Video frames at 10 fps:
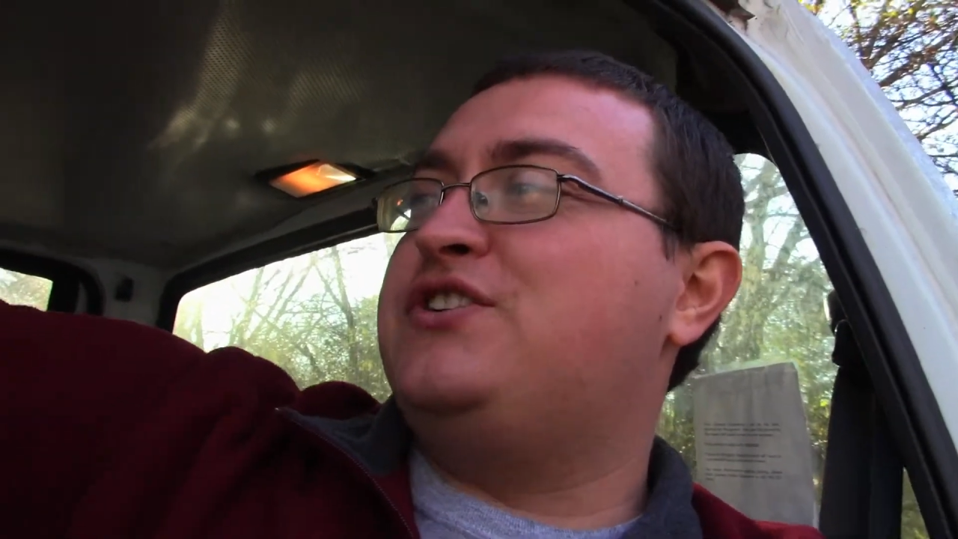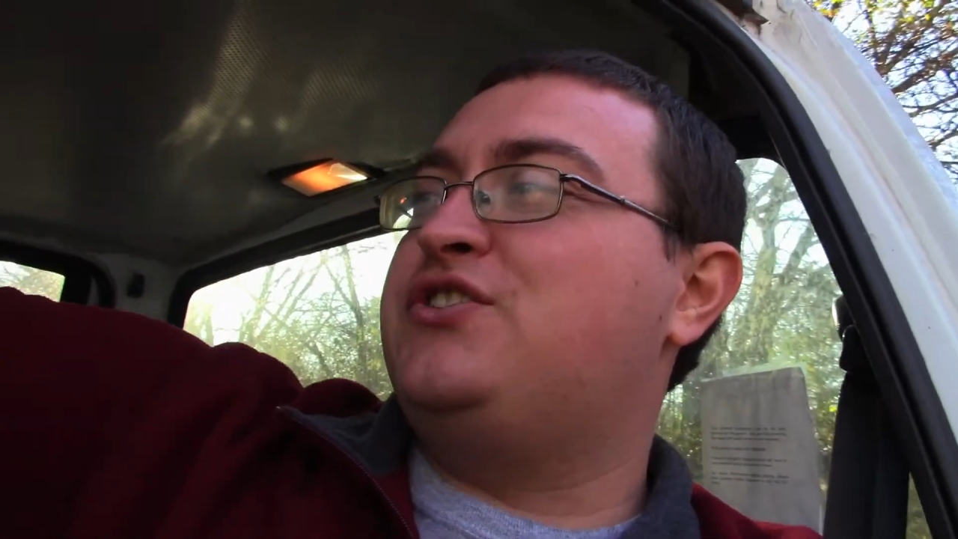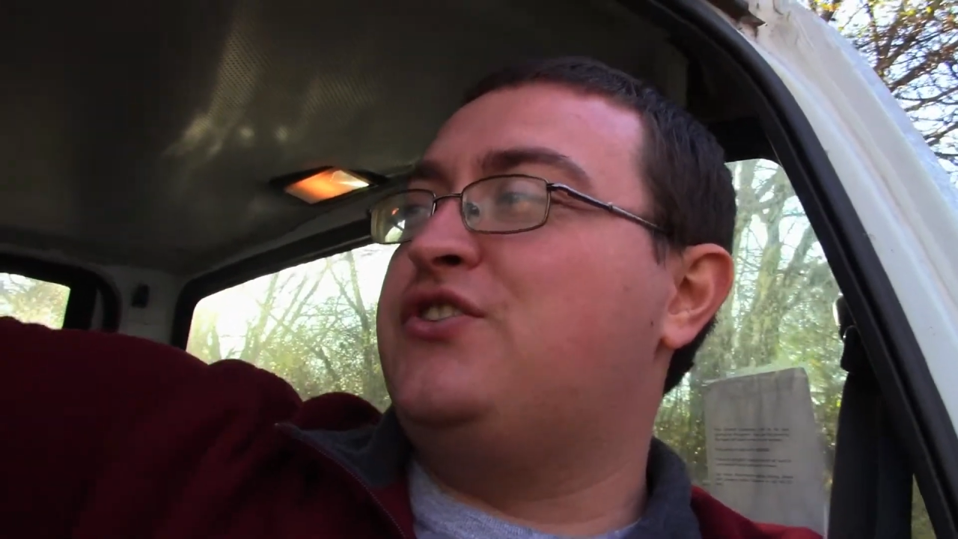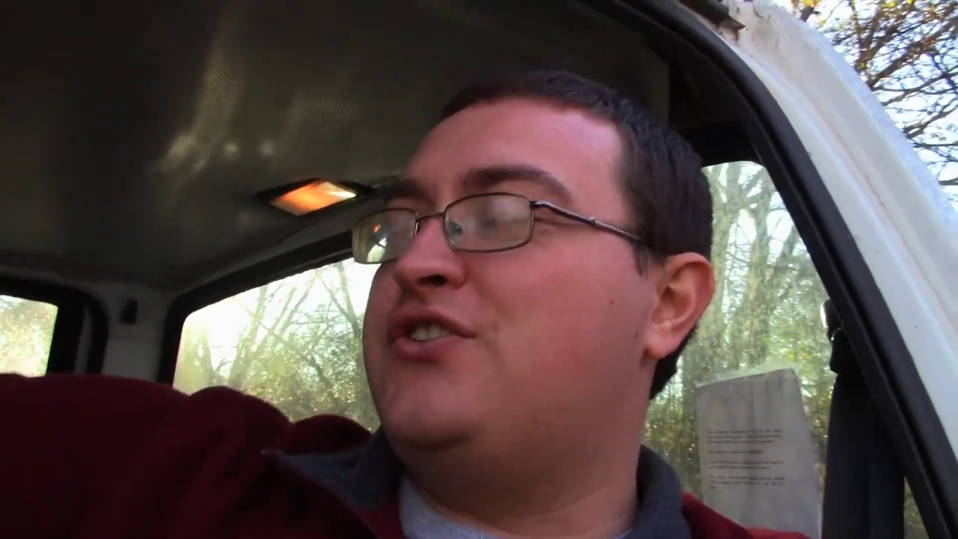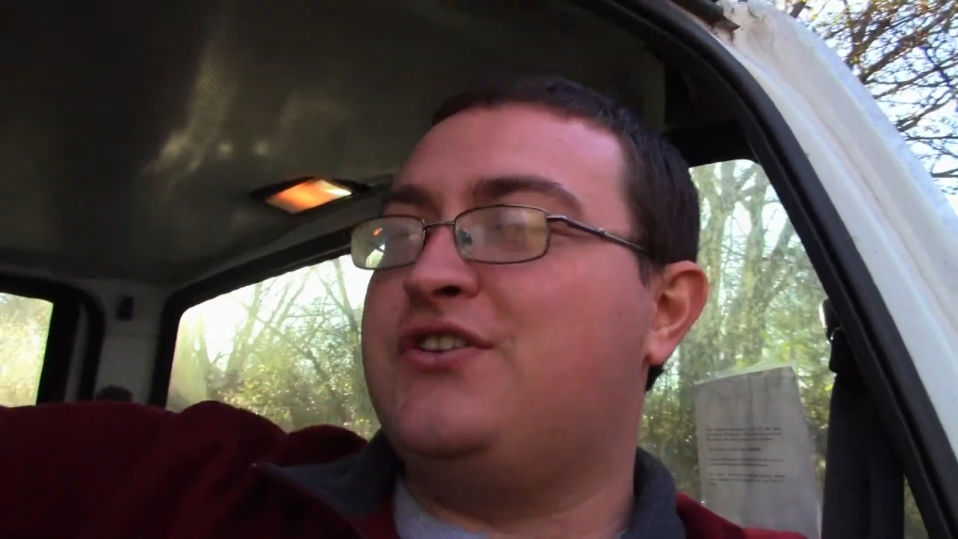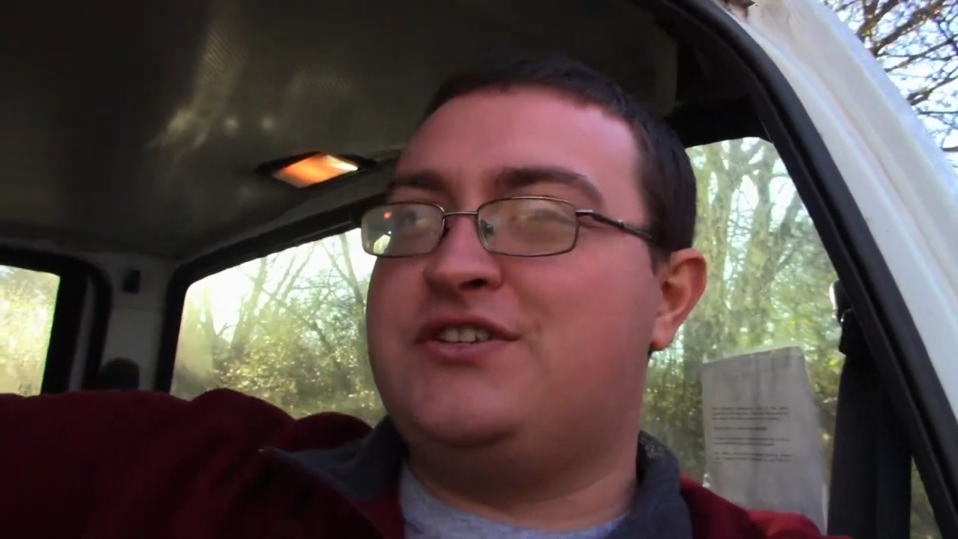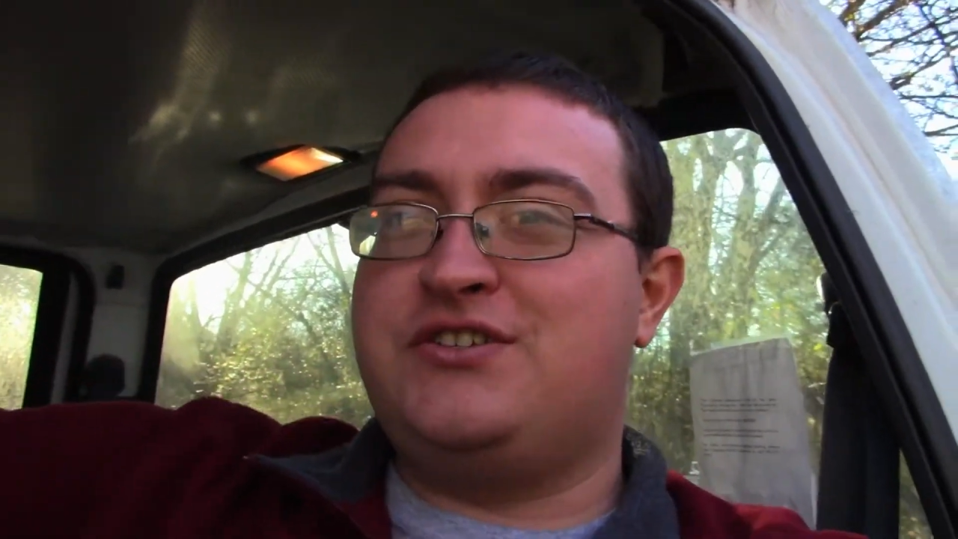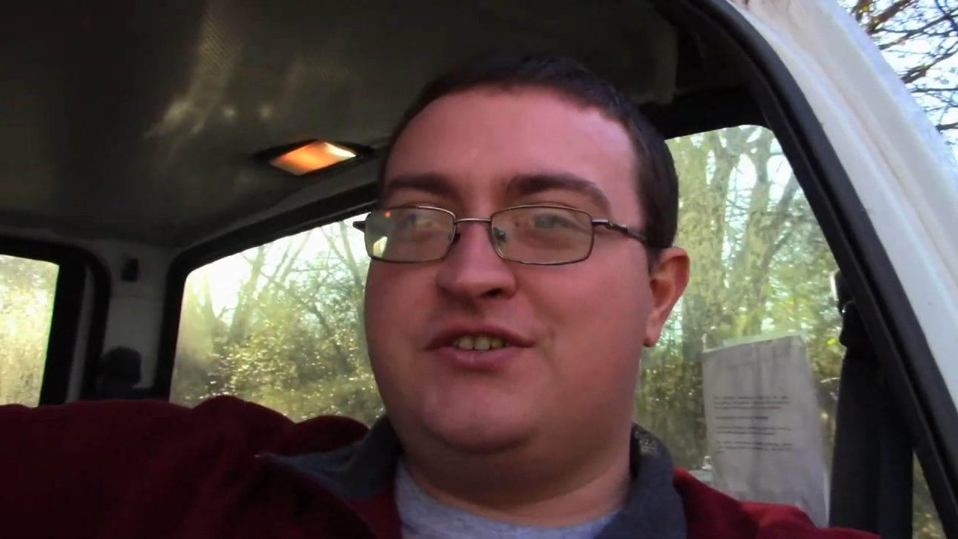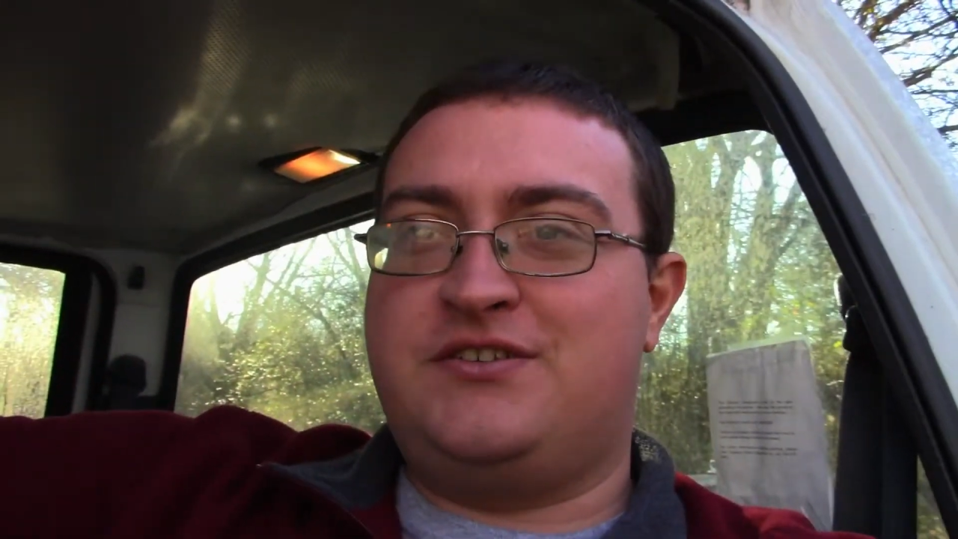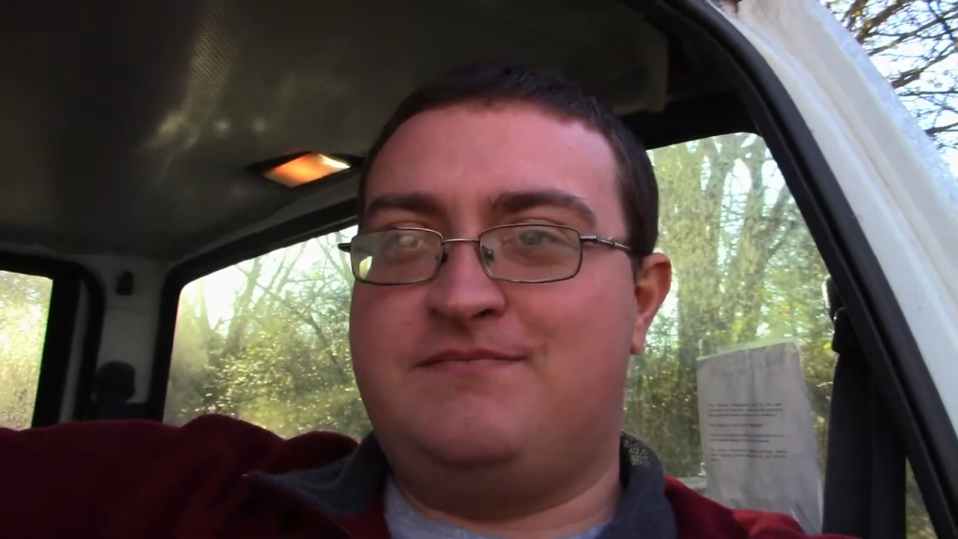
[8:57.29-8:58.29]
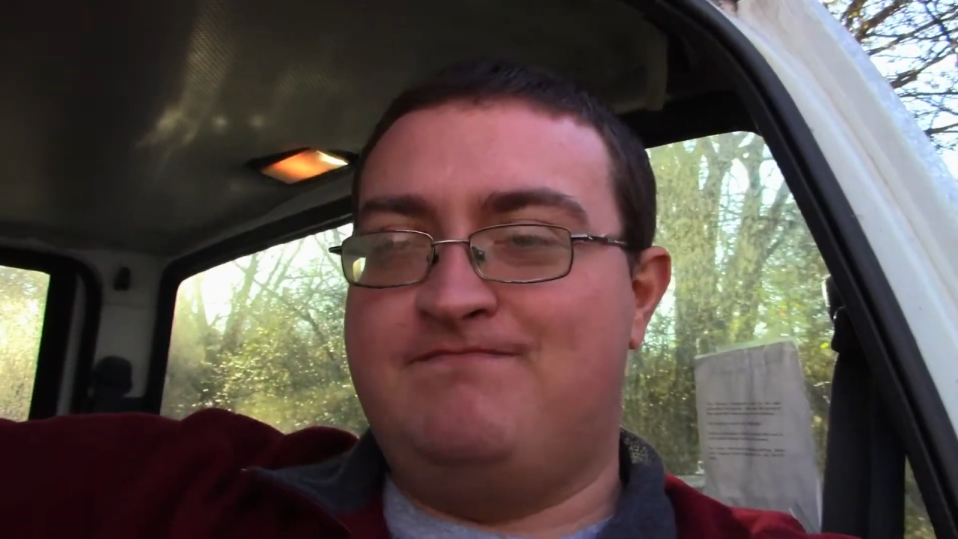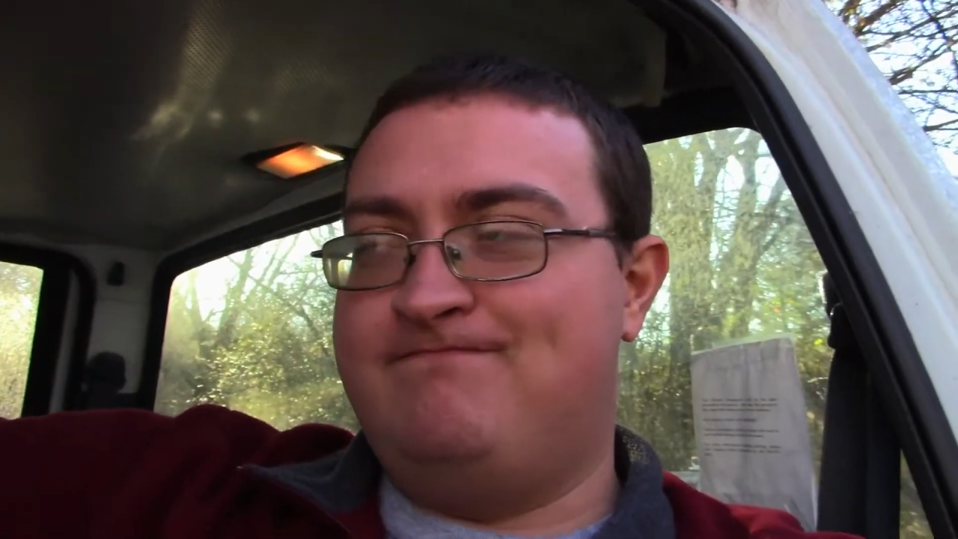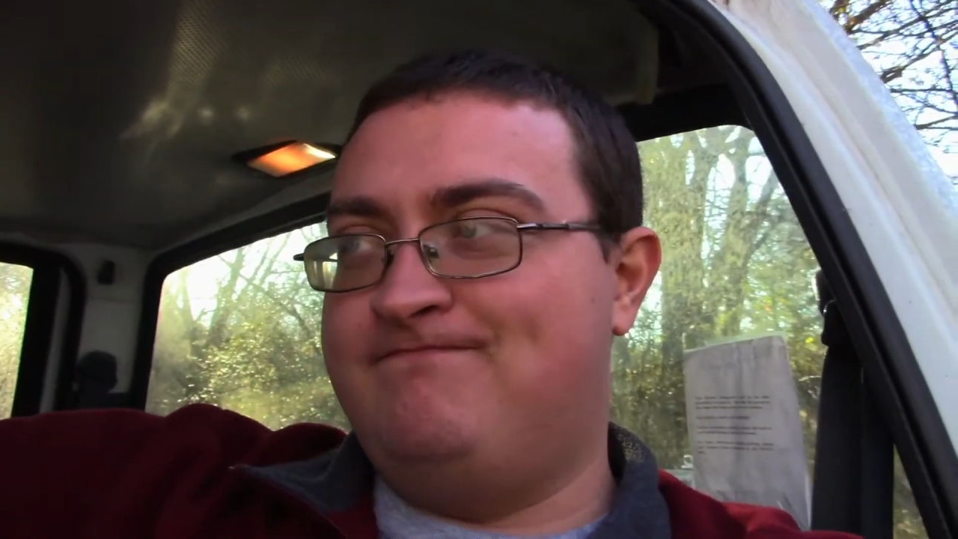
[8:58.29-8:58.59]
sure it's just